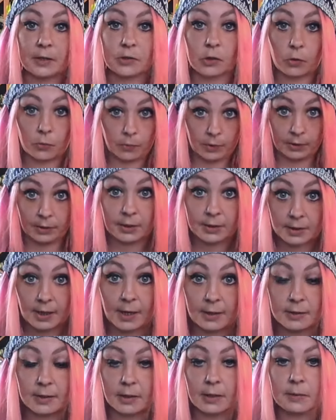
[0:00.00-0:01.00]
So in this
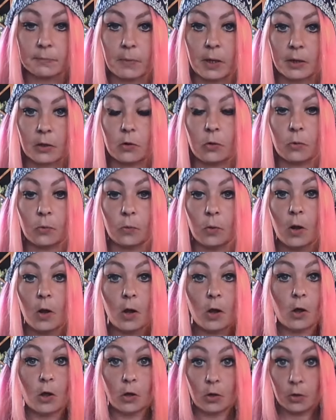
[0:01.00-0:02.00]
case, it is medical
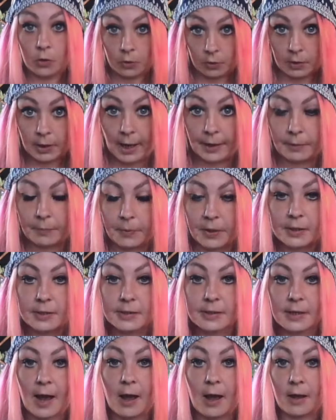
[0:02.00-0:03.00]

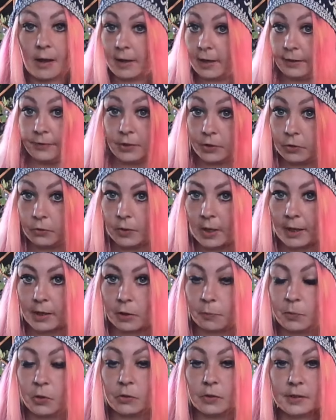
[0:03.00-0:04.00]
cannabis in the UK
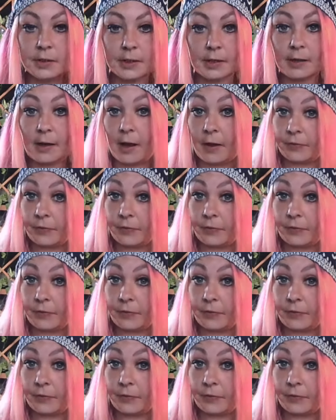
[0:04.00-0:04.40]
community.